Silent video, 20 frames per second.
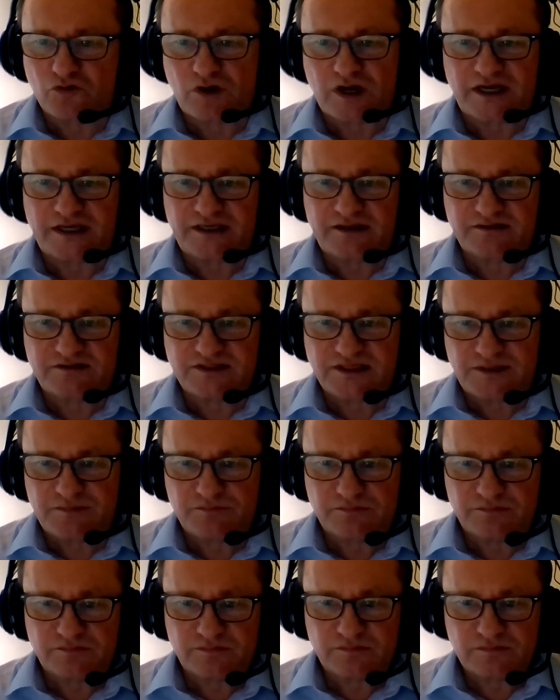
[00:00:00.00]
no I in
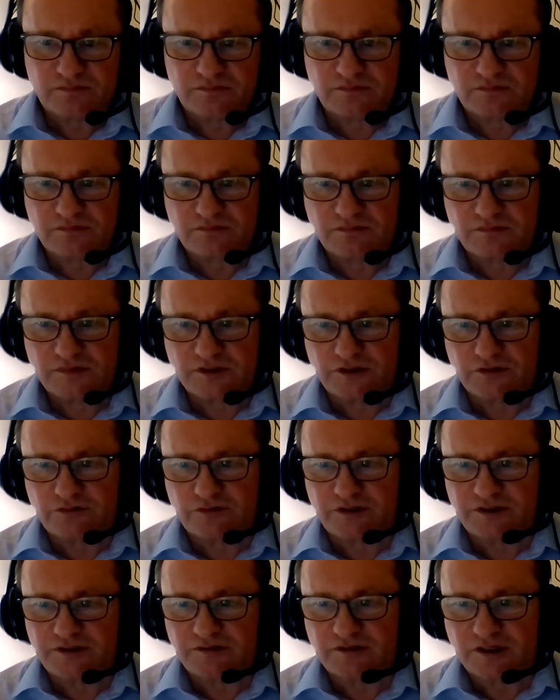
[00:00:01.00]
team, you
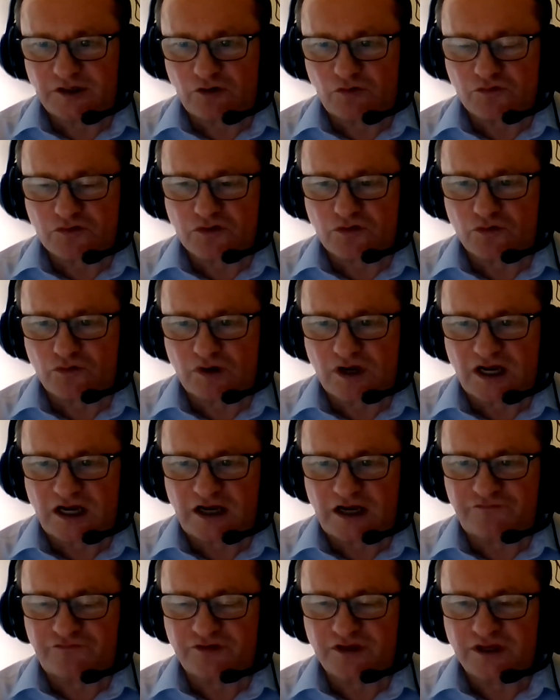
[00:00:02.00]
know, and also
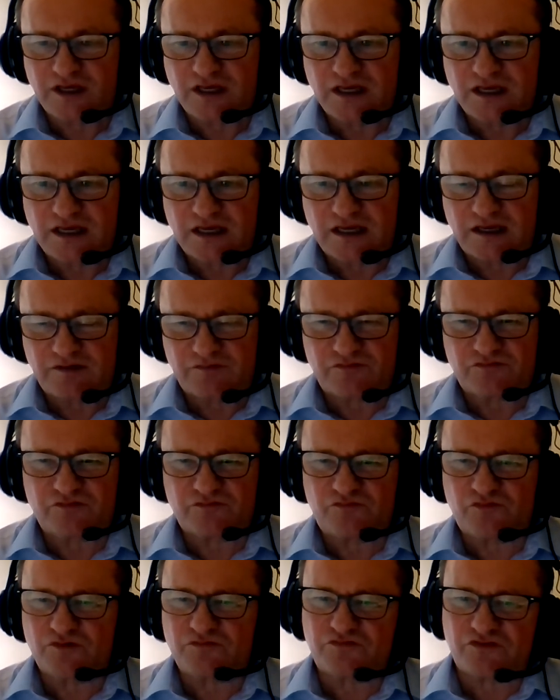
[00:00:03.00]
have,
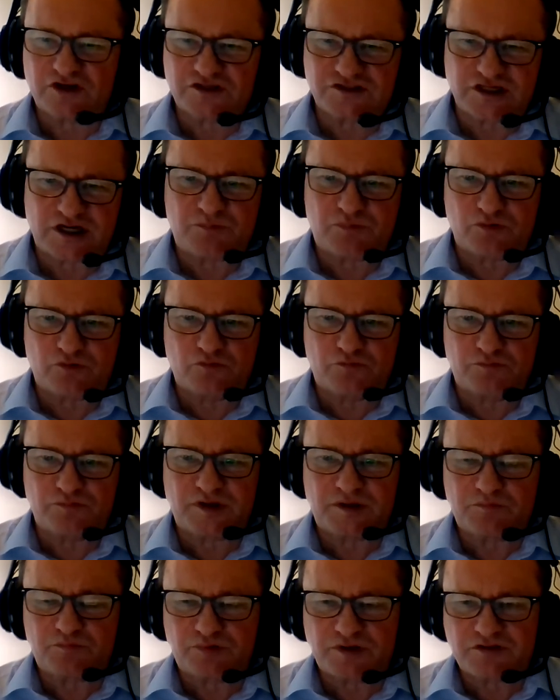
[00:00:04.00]
for example, I
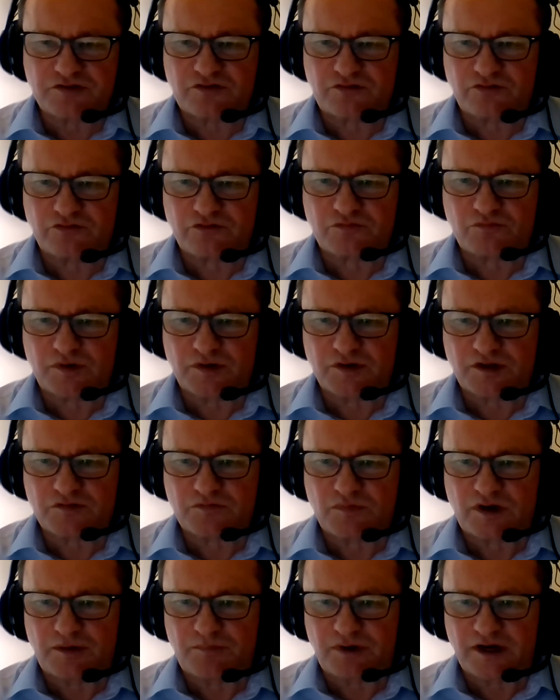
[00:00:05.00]
mean, Prince 2
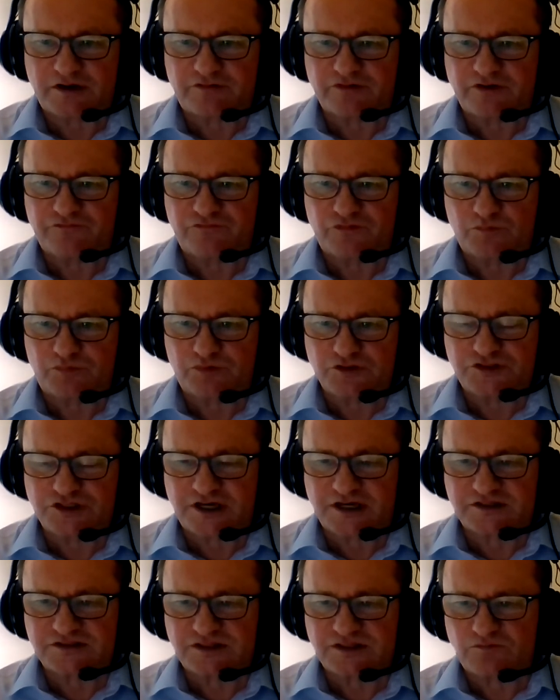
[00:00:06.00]
is my background for
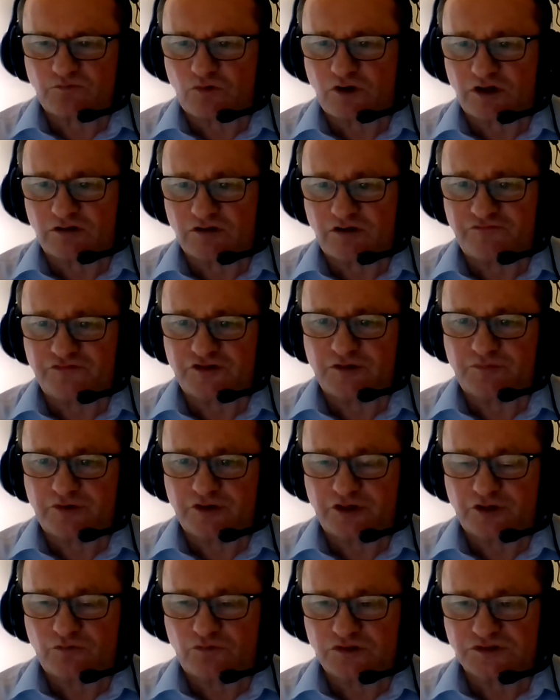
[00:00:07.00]
projects, and what I loved
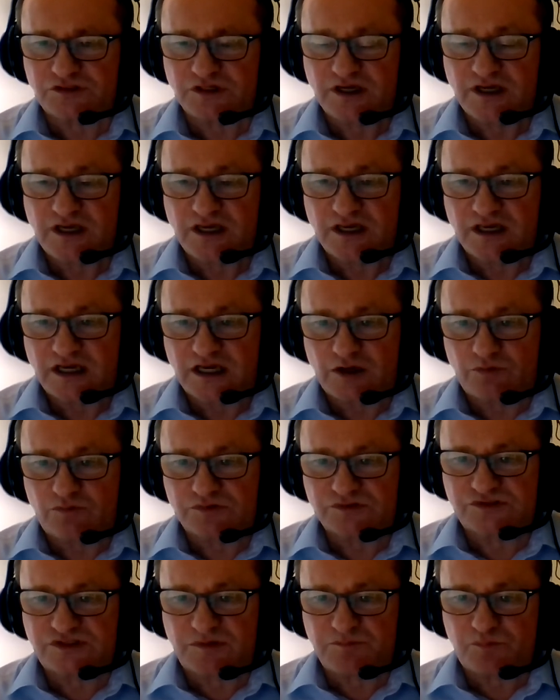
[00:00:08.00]
about it was
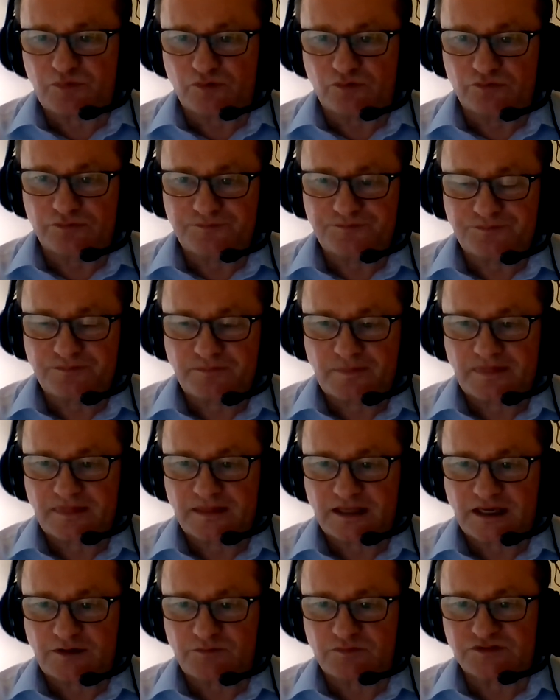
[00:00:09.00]
simple.
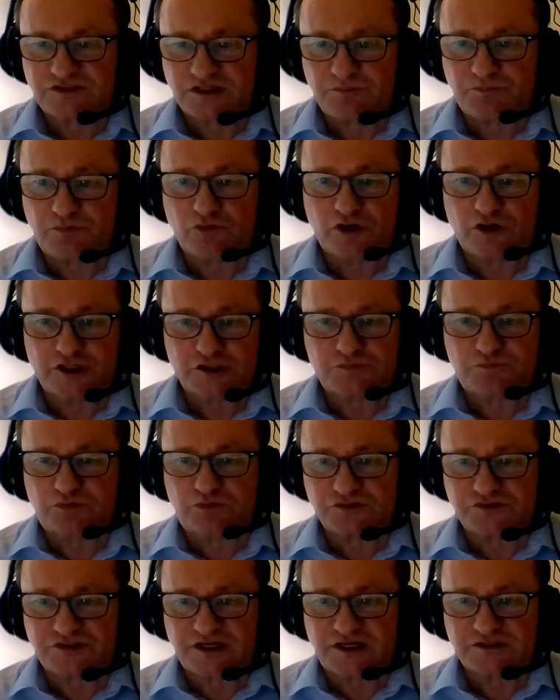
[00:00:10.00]
It was simple and it's
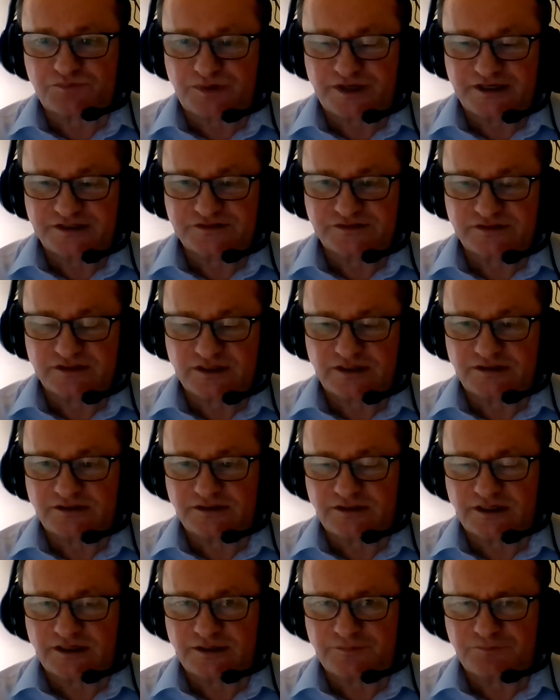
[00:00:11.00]
process based,
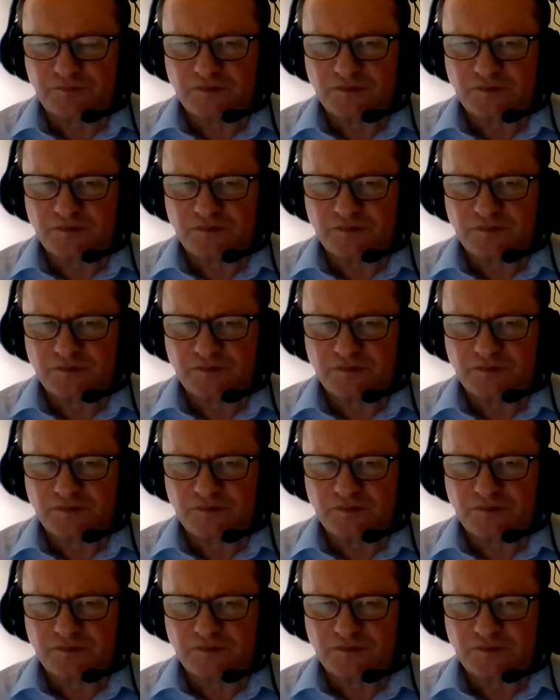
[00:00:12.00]
and